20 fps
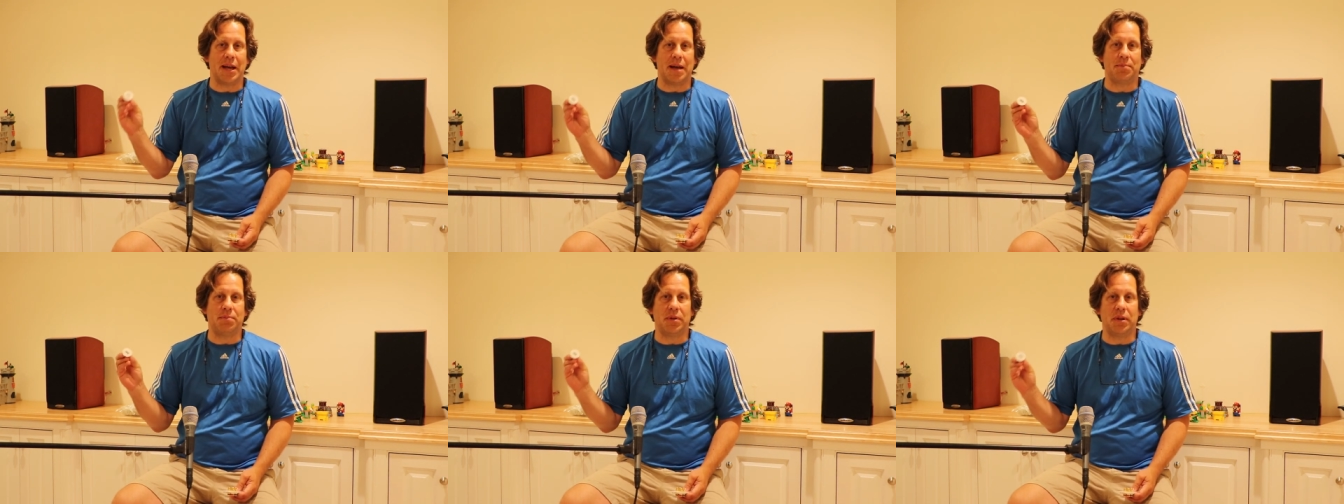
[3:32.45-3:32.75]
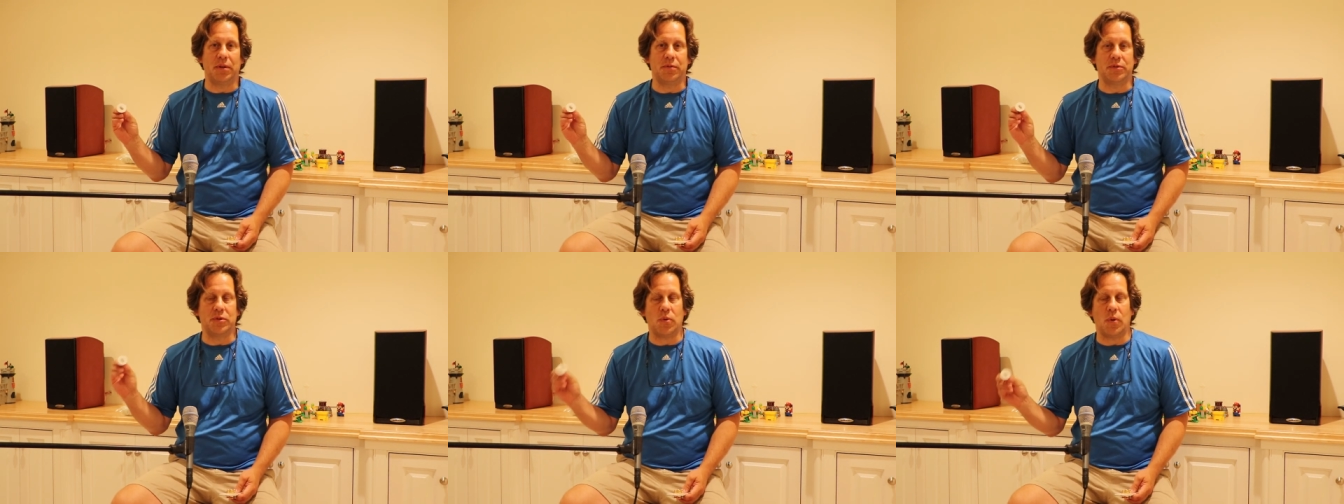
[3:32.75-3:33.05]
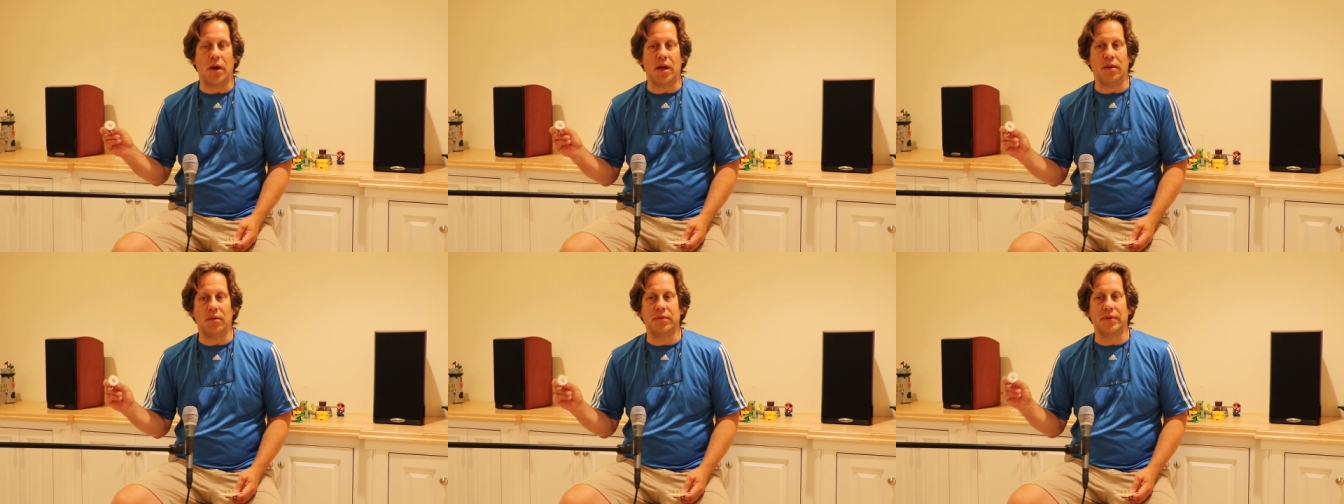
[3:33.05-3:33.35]
couple of
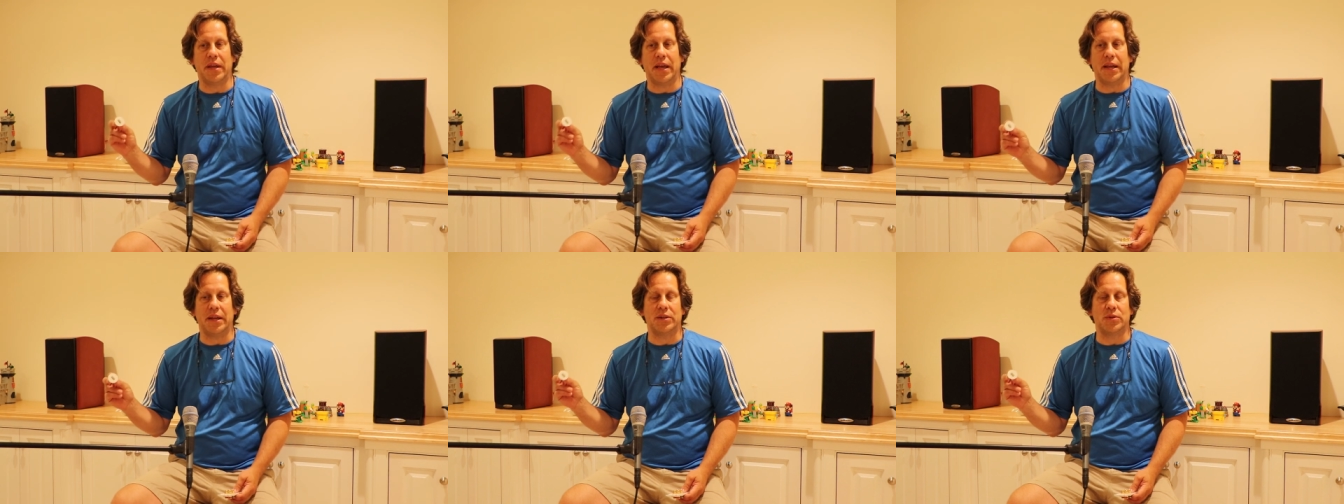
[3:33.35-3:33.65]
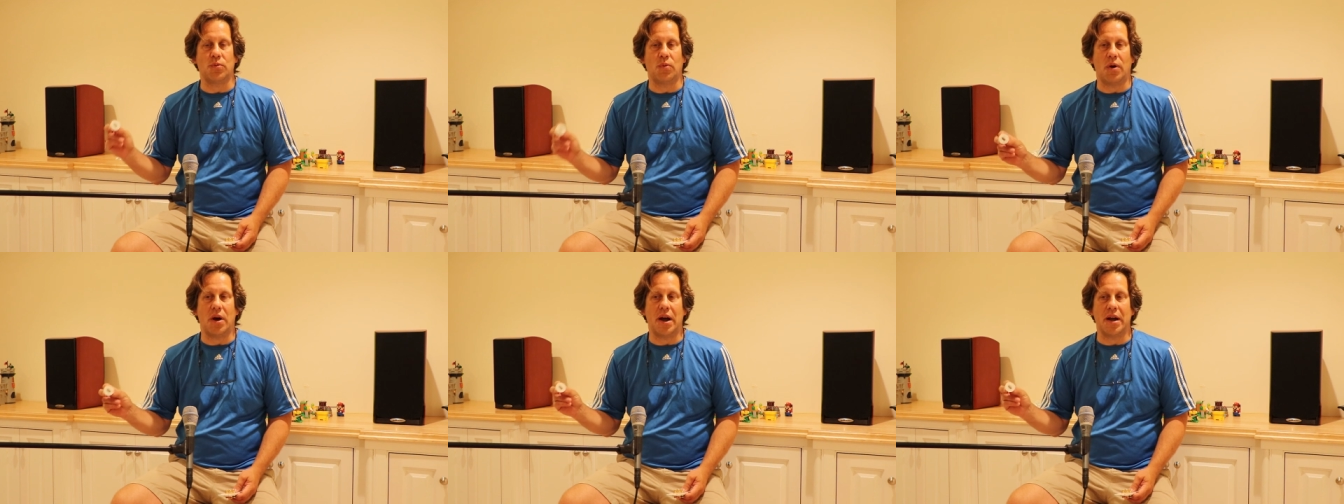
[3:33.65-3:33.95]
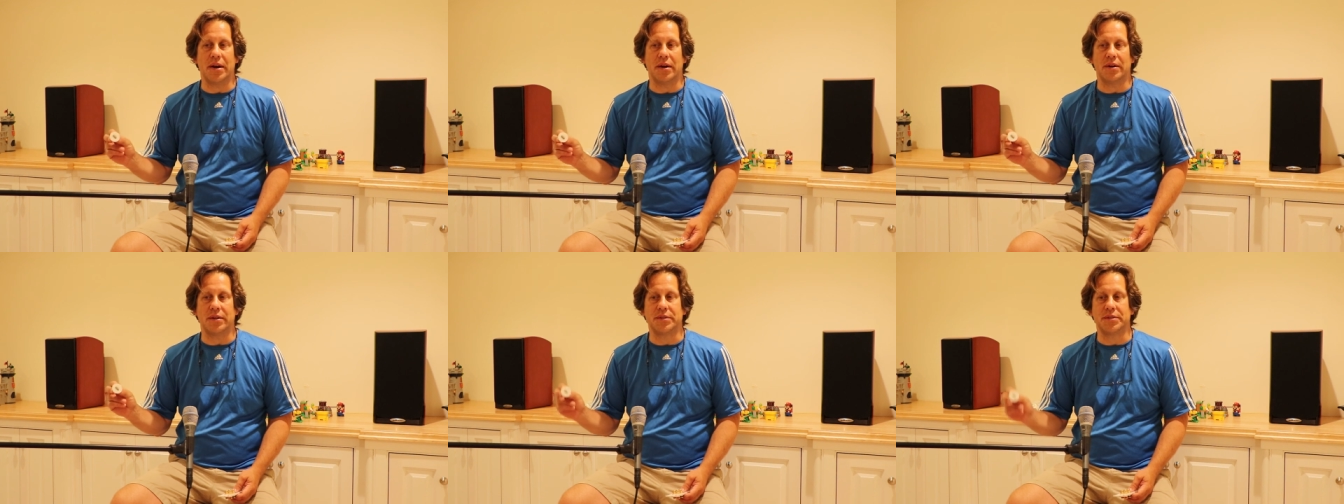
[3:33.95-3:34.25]
twelve gauge
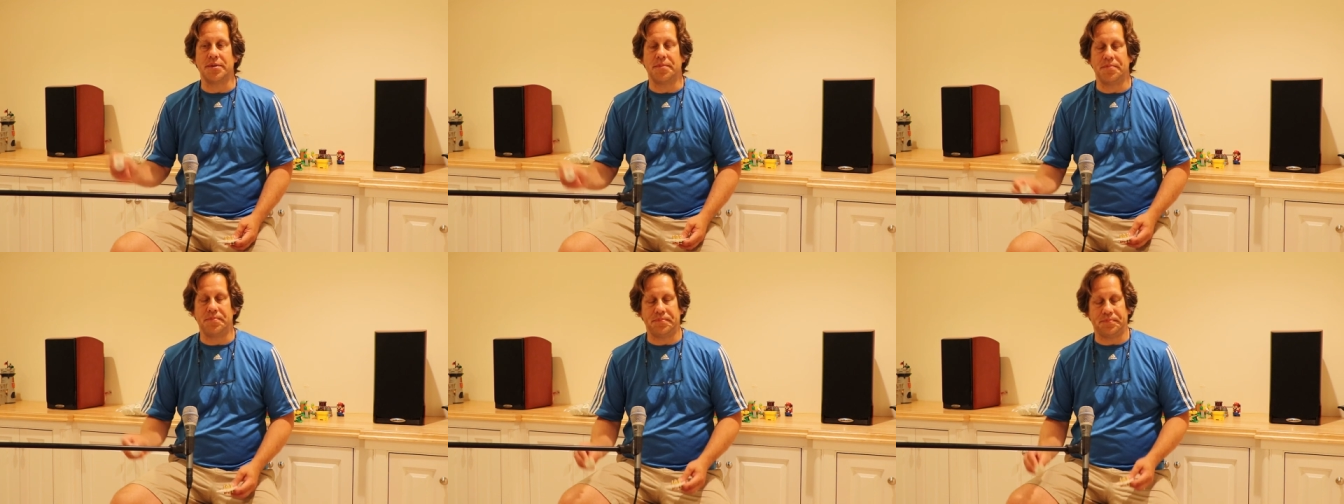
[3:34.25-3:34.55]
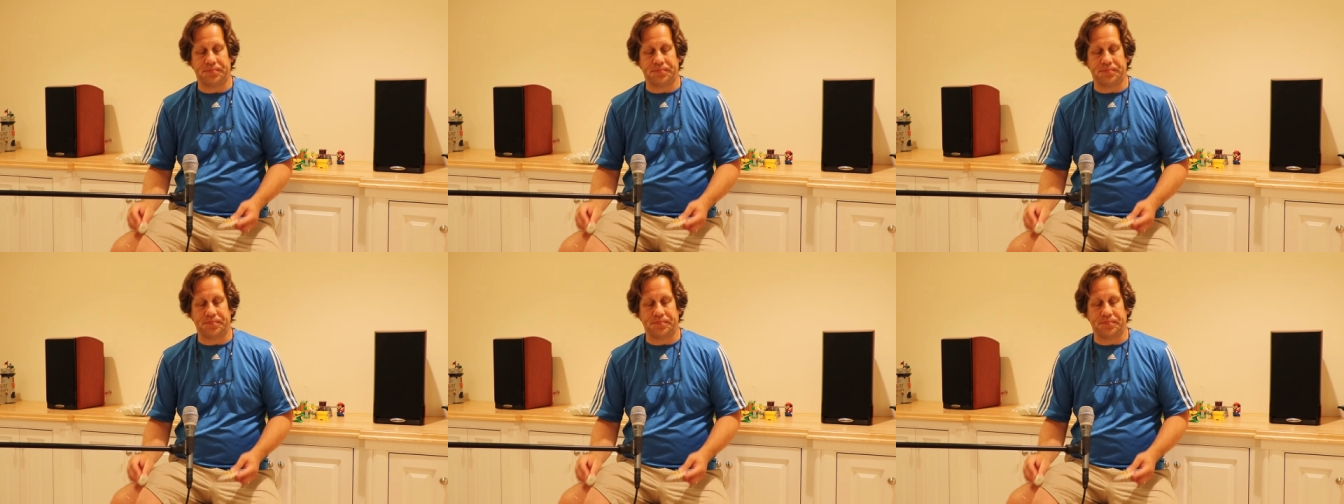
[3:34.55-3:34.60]
wires,